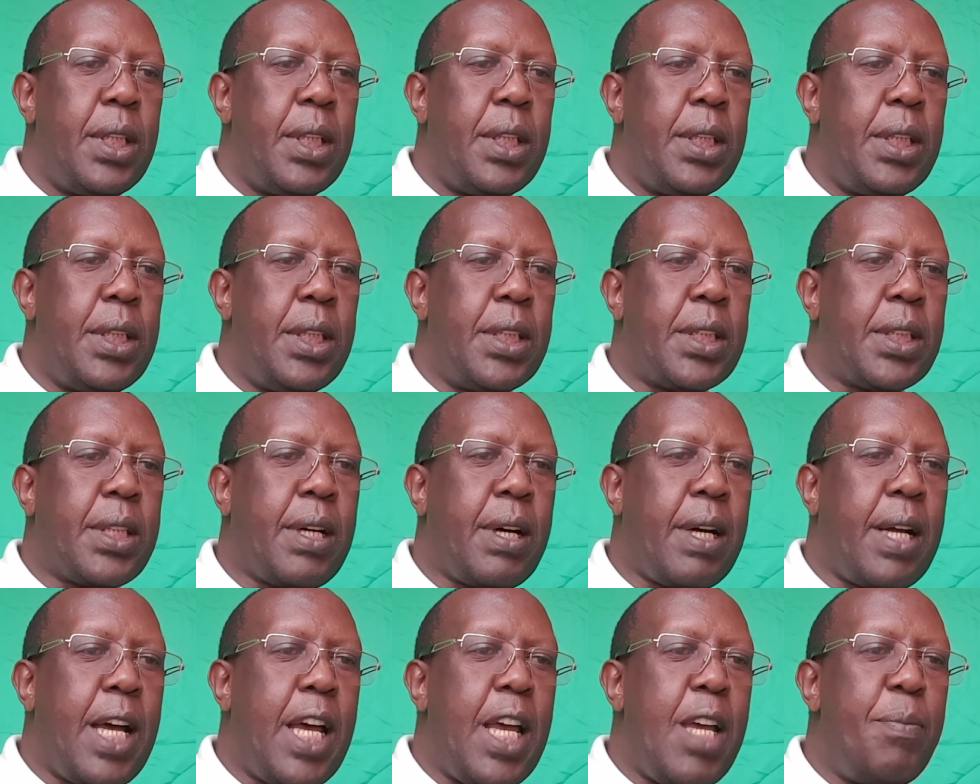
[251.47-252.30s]

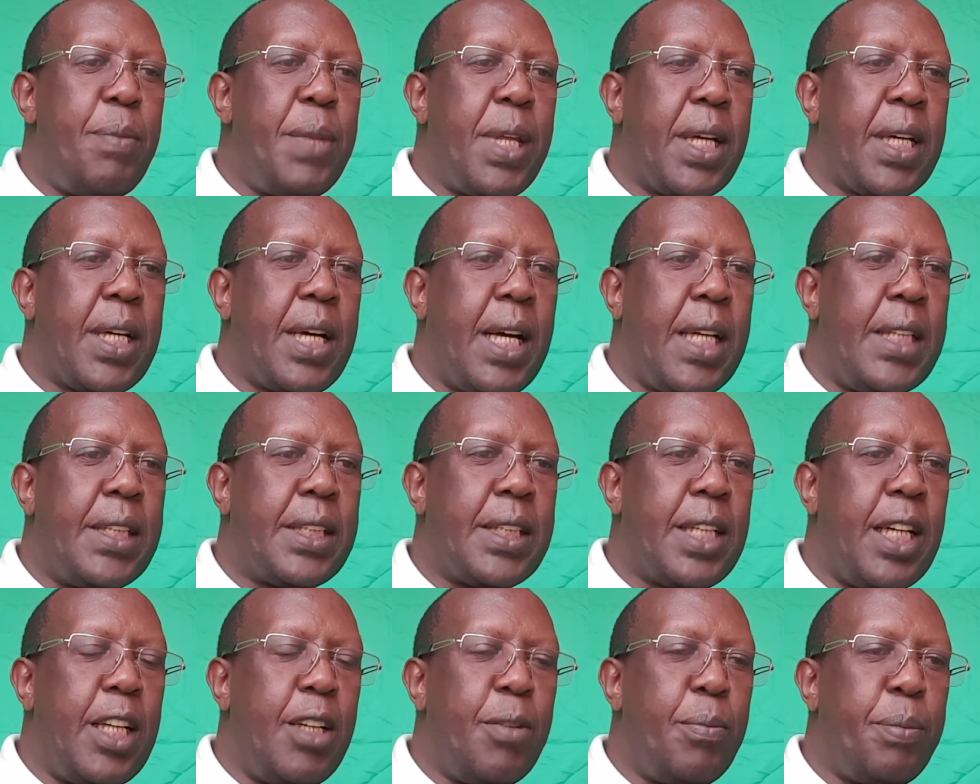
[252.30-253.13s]
describe the
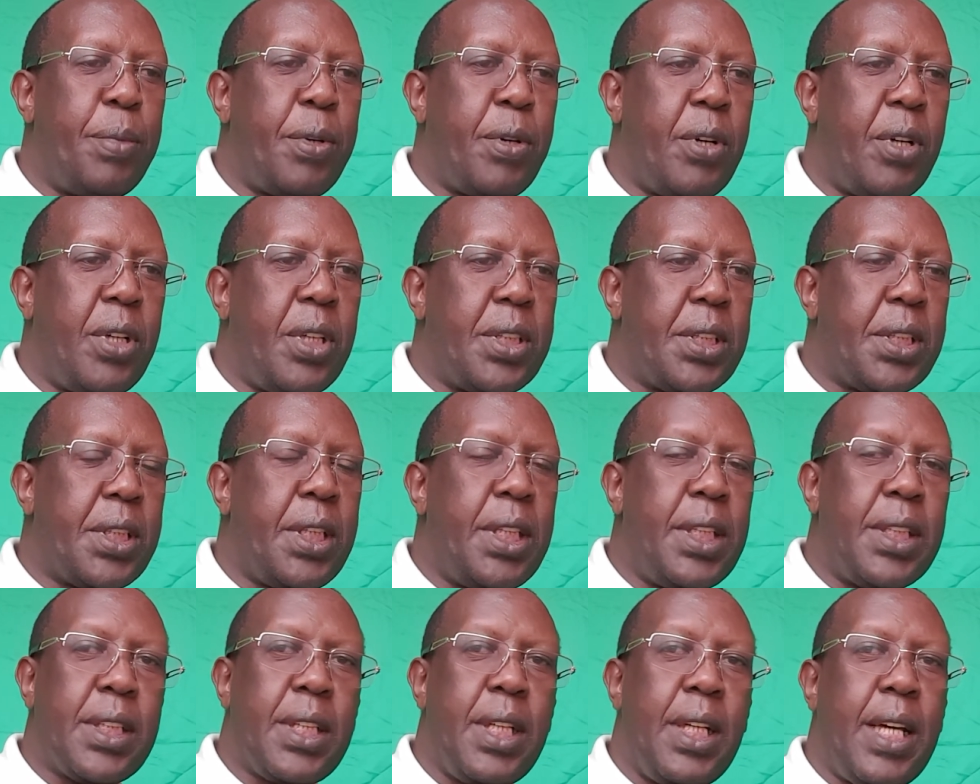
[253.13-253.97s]
counseling
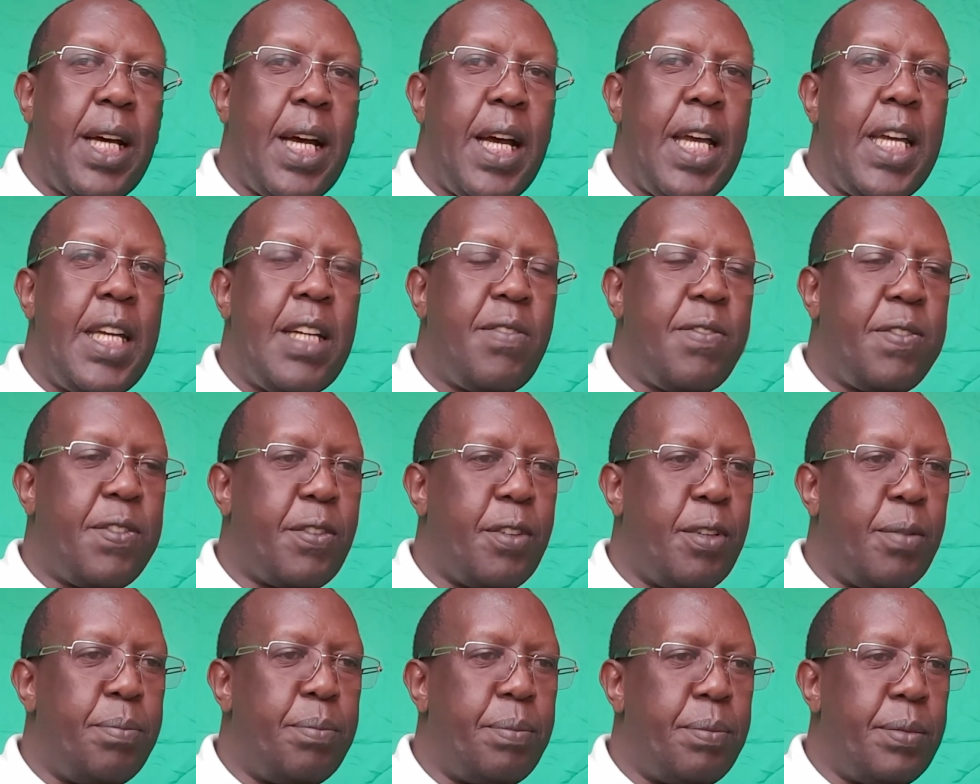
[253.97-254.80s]
process right
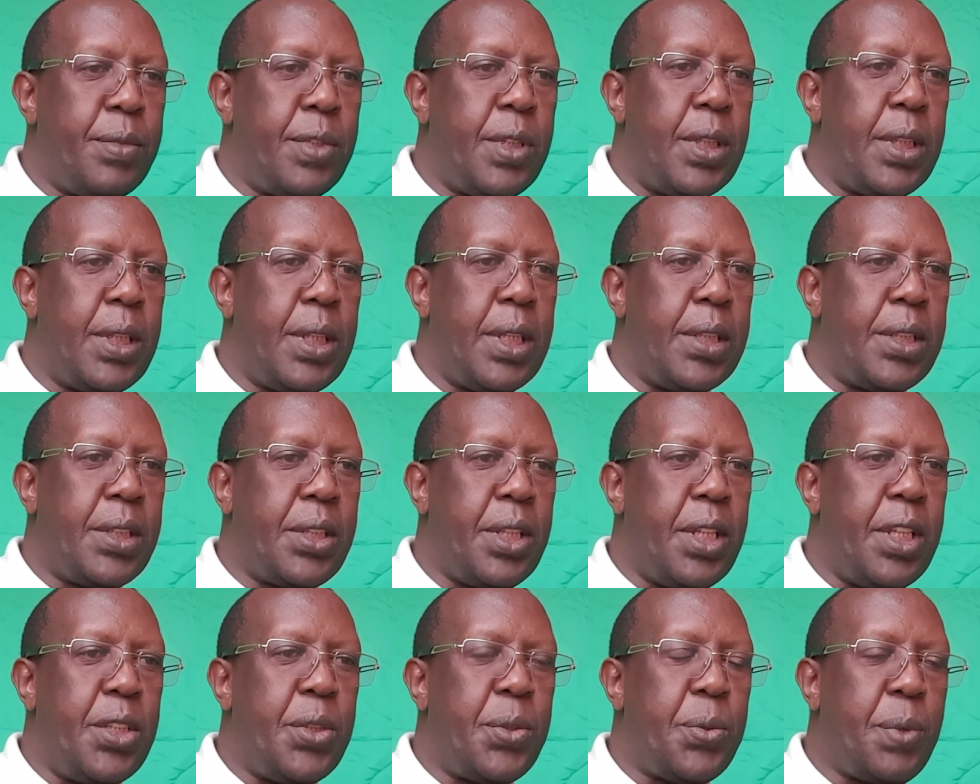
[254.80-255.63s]
from
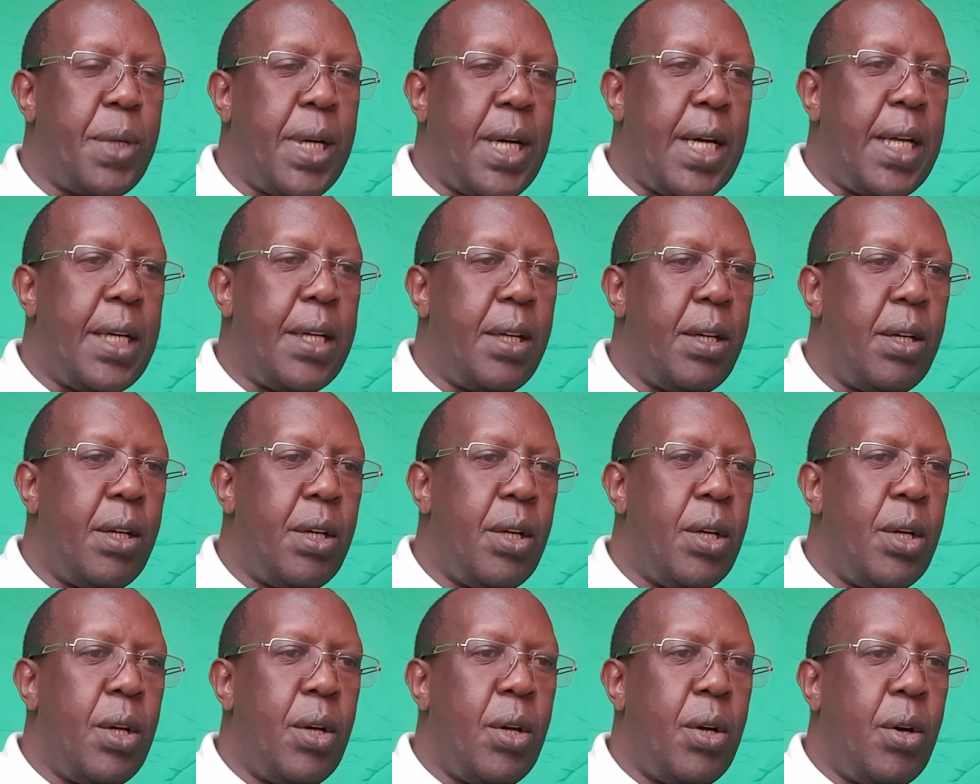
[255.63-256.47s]
stage 1
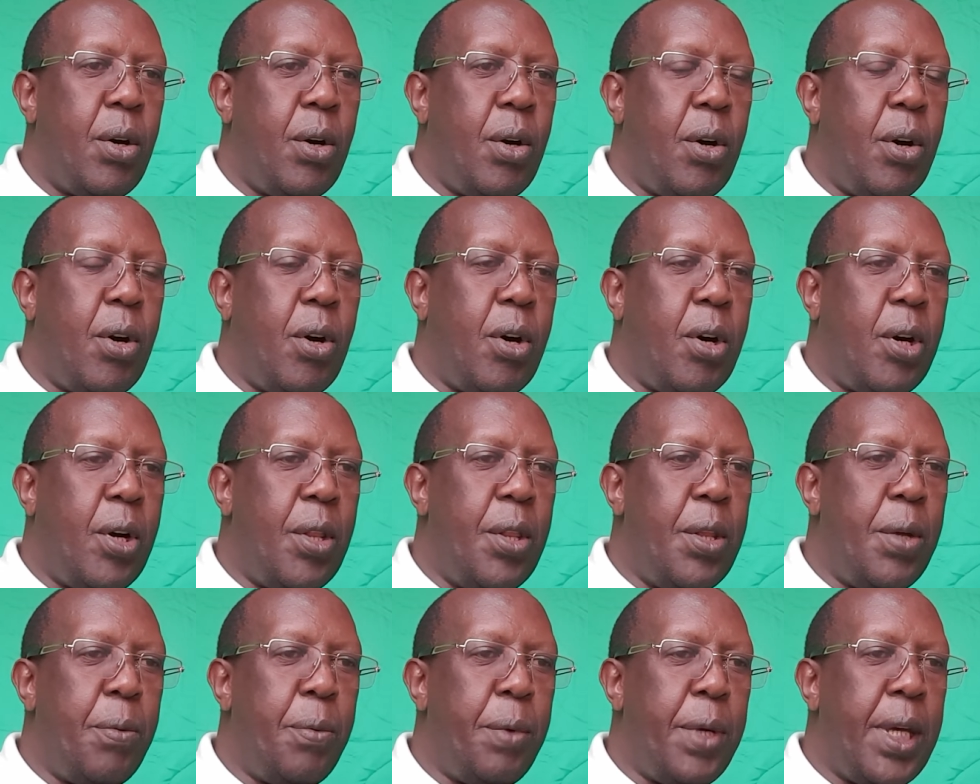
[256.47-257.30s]
all
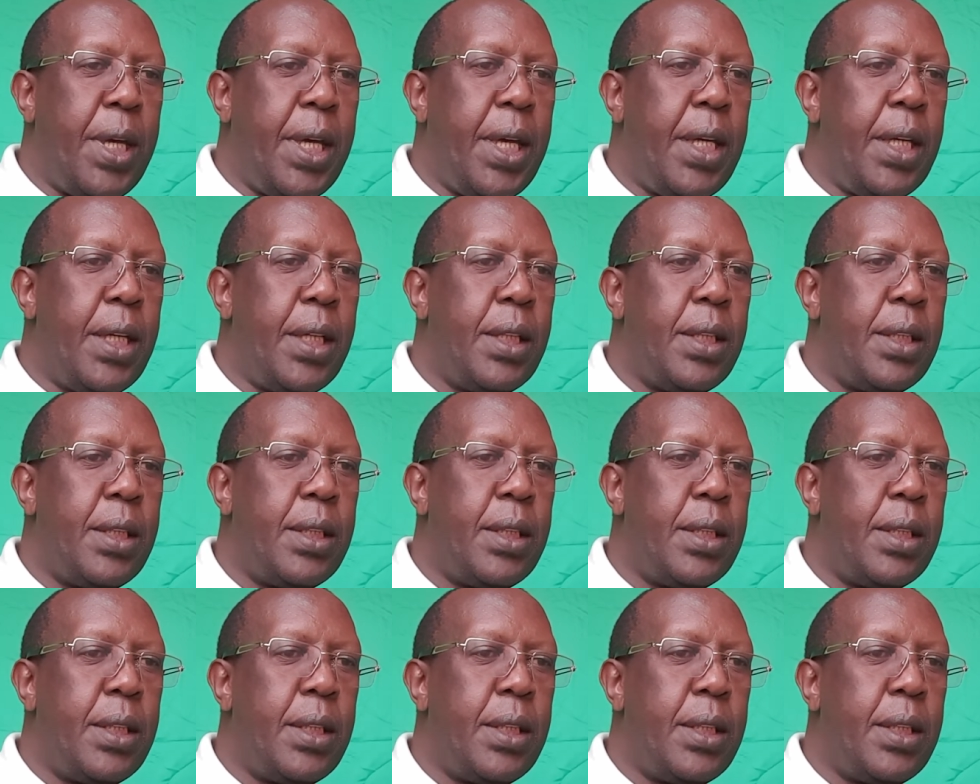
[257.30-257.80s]
the way,